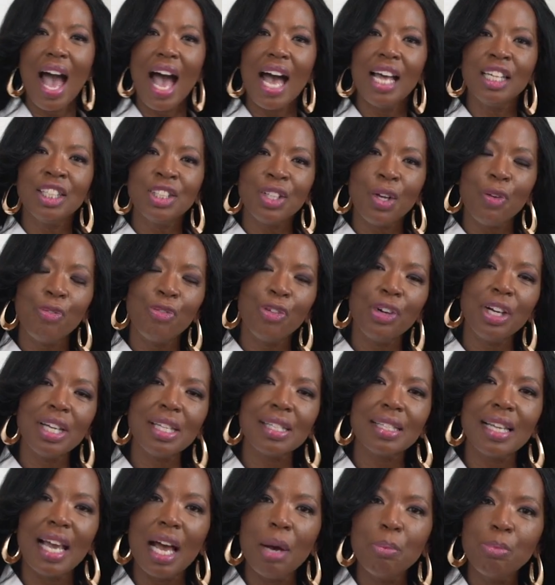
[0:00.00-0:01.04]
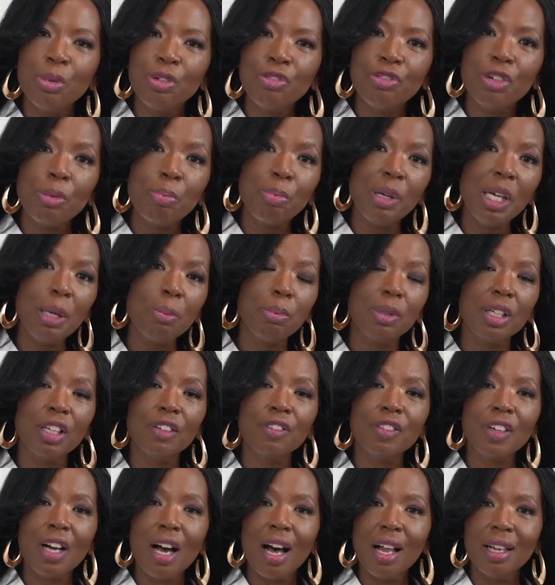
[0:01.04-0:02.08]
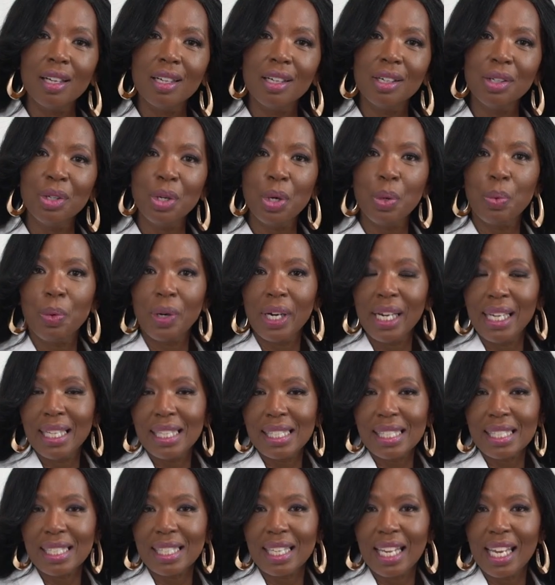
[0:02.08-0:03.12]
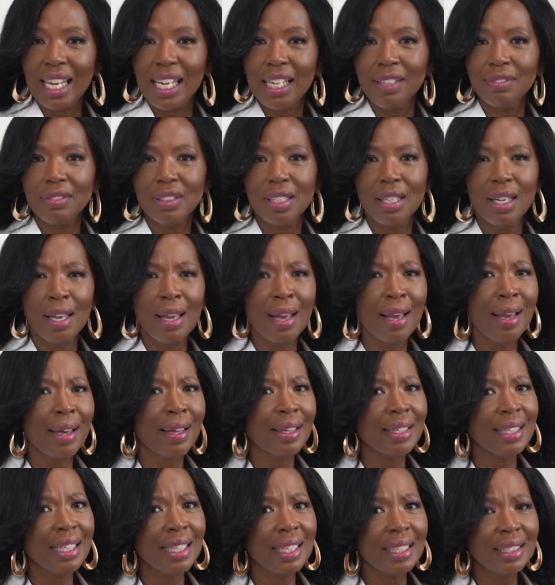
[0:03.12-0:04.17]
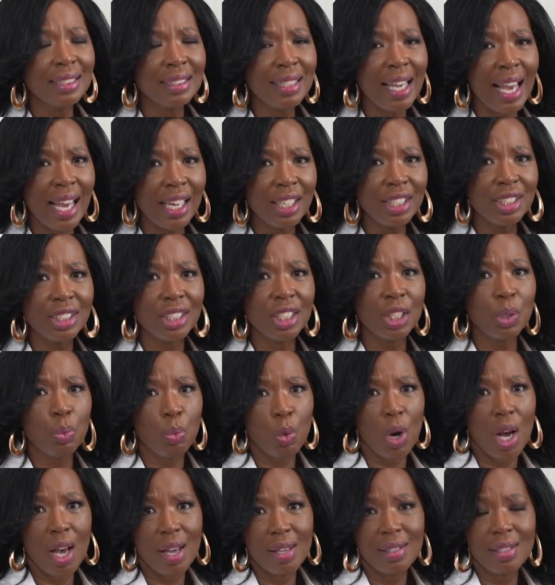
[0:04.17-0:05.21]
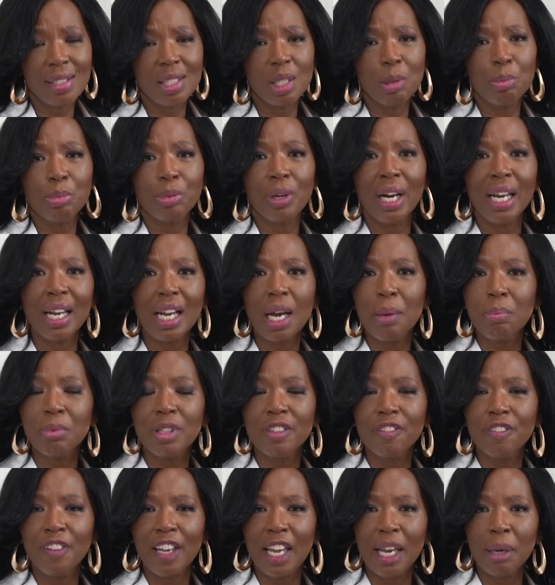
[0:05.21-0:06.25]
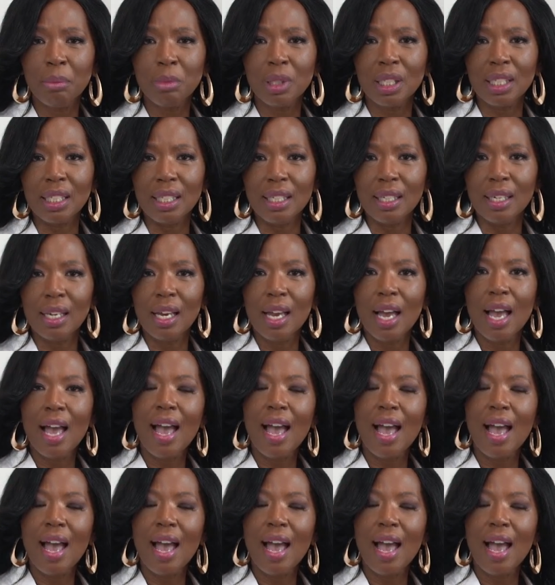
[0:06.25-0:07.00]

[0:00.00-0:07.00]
And so, for example, for people of color who were enslaved, the intention was to break up the family,